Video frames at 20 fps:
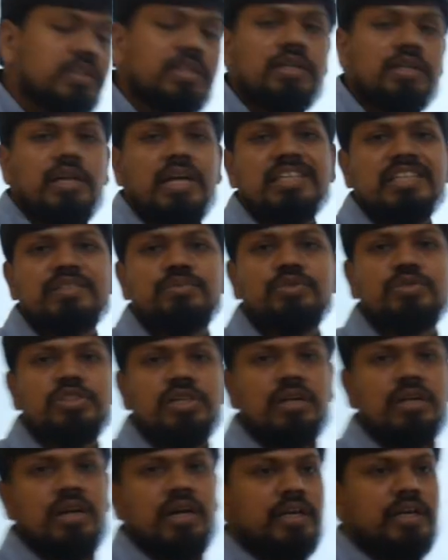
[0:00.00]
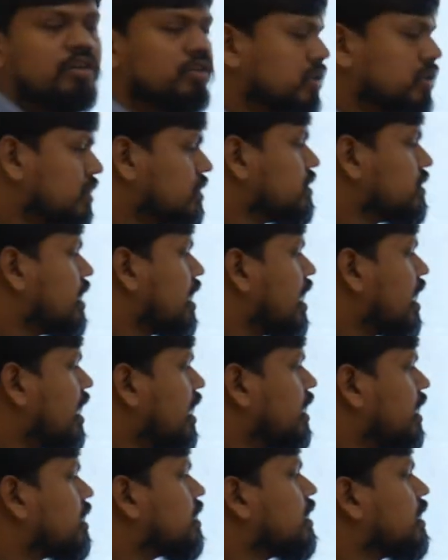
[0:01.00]
transmission line. Okay,
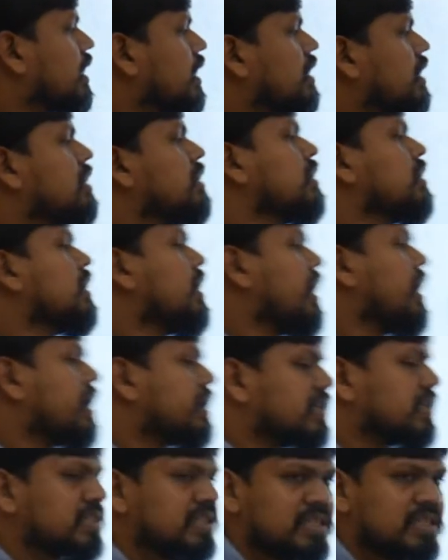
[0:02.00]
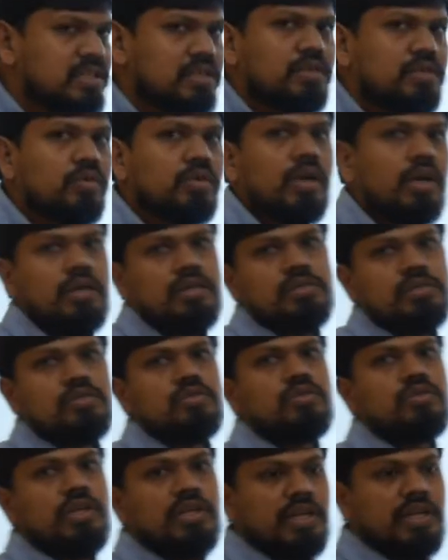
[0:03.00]
R, L, and C. Okay,
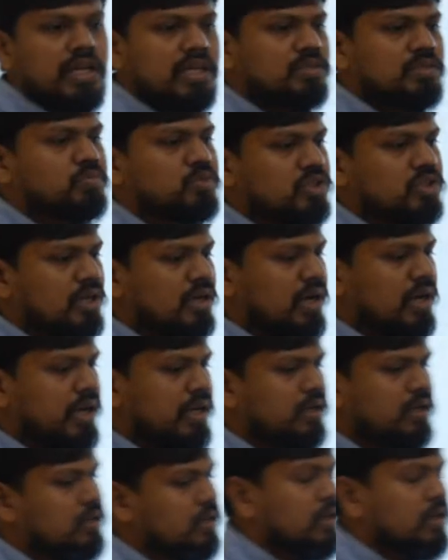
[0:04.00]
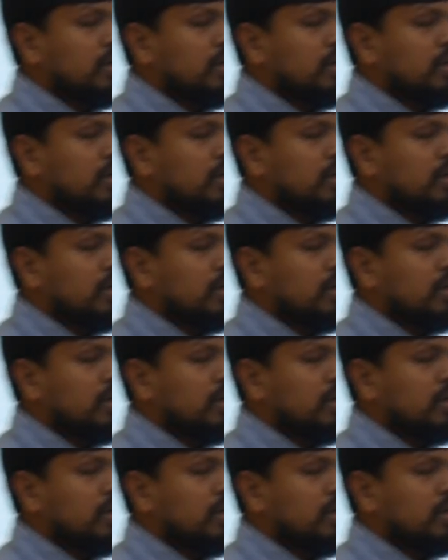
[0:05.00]
so the transmission line